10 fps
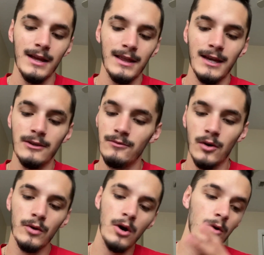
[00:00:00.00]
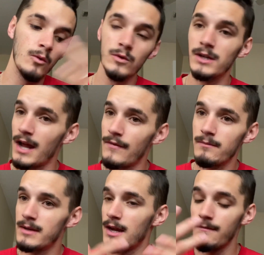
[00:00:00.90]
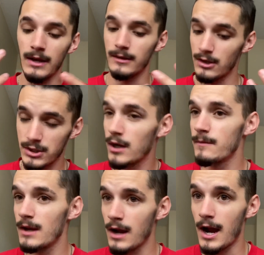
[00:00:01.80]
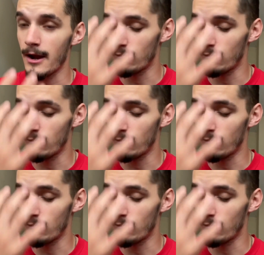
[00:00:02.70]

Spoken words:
Like, you don't know who's going to have the big game. Like, there's going to be a guy.